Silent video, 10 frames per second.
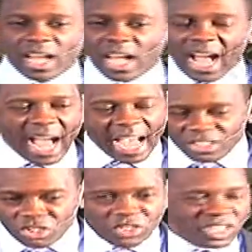I
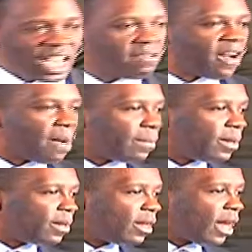just gave
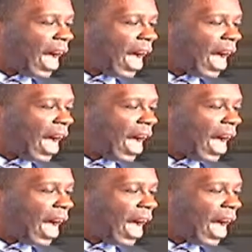up.